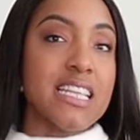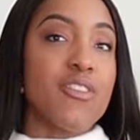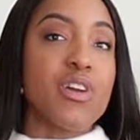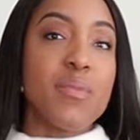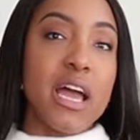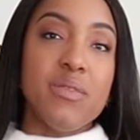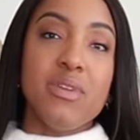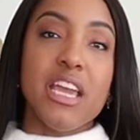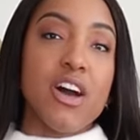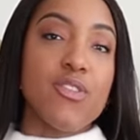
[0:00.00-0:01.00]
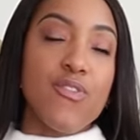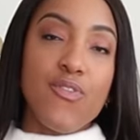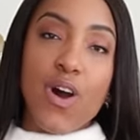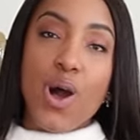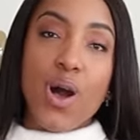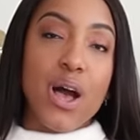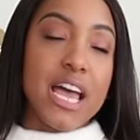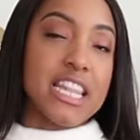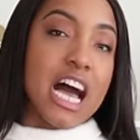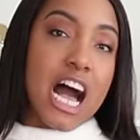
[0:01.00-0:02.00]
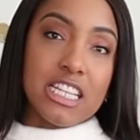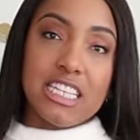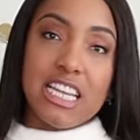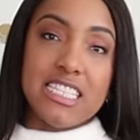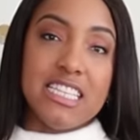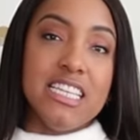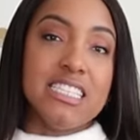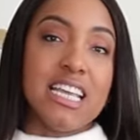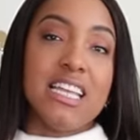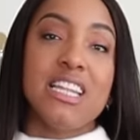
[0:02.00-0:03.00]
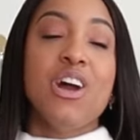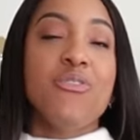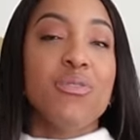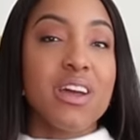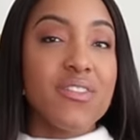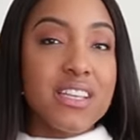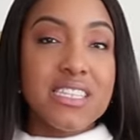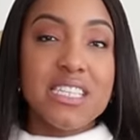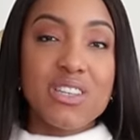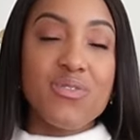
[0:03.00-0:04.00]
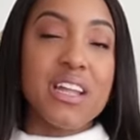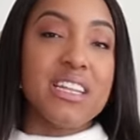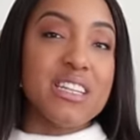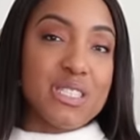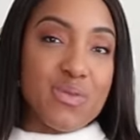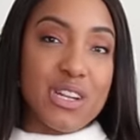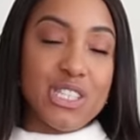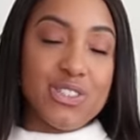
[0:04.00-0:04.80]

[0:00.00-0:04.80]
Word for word: that remind me of fall and the holiday season. Whenever I see someone in a sweater